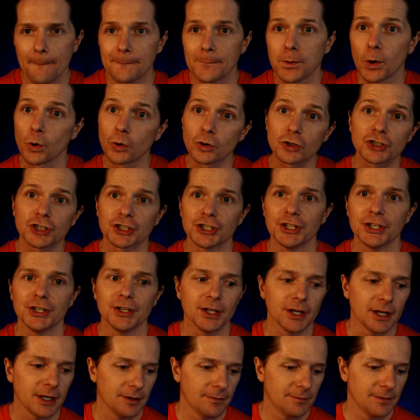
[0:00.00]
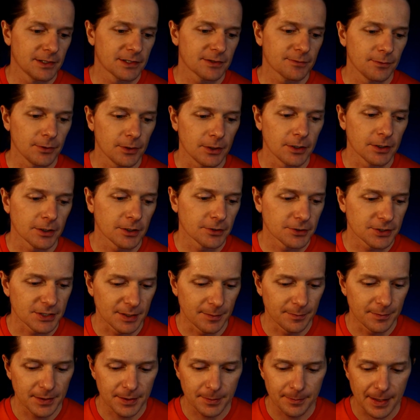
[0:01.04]
portion of this vlog or
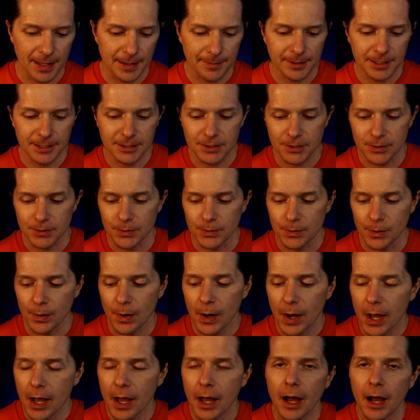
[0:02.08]
something, maybe to